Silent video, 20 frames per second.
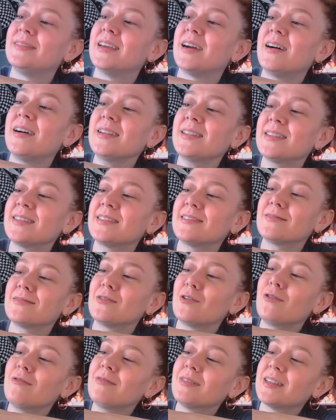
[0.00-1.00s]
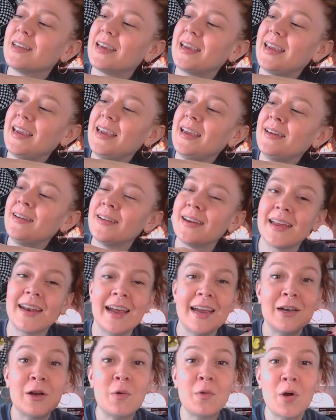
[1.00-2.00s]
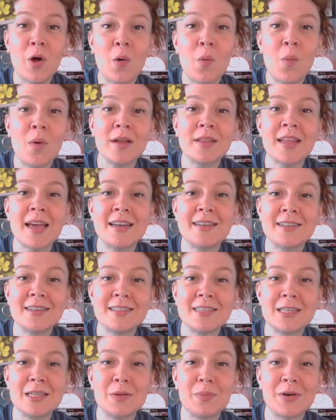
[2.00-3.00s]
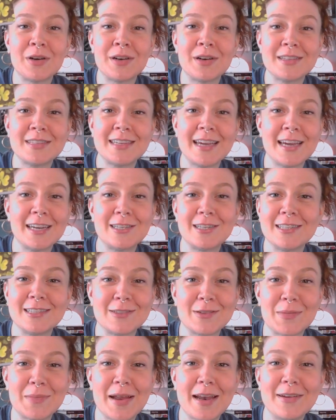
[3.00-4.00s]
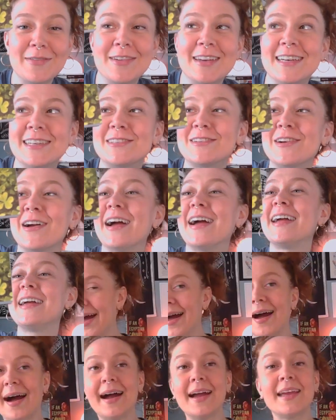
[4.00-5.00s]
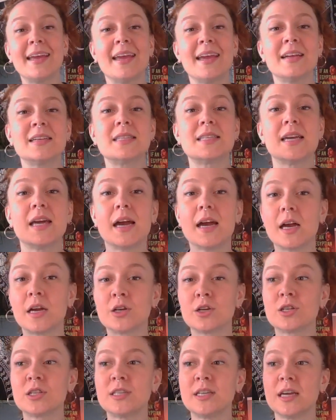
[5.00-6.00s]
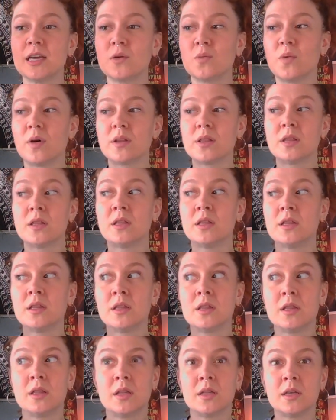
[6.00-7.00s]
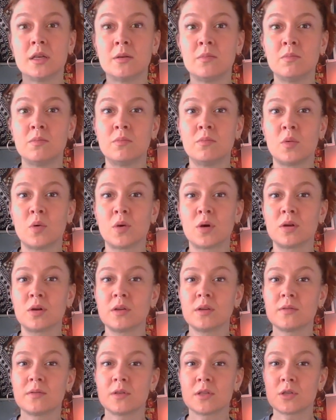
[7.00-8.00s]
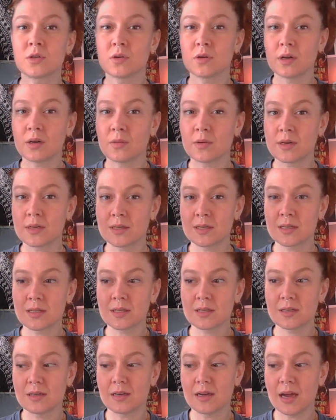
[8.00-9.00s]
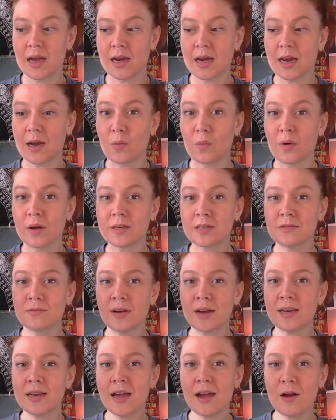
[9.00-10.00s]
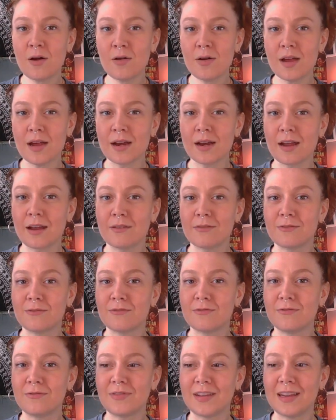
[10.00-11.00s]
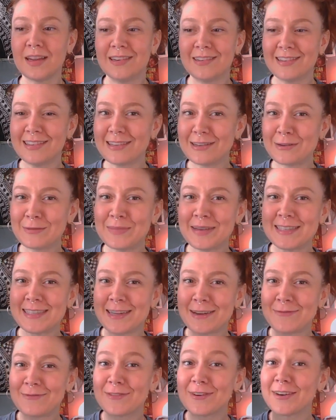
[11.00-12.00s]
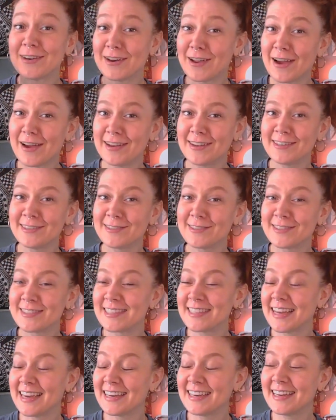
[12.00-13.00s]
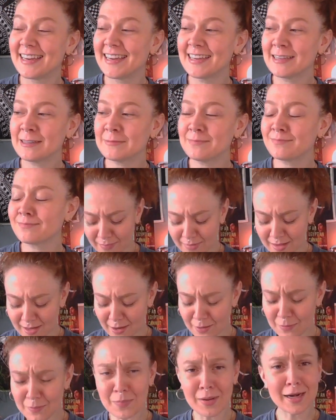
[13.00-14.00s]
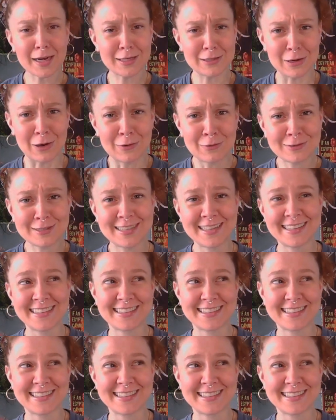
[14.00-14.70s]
dots over the E, and I don't know what that does to the pronunciation, so I'm not even gonna try. I can't say I understand what the moral of the story was, and I want to find out, and I feel a little bit dumb for not understanding, but I don't.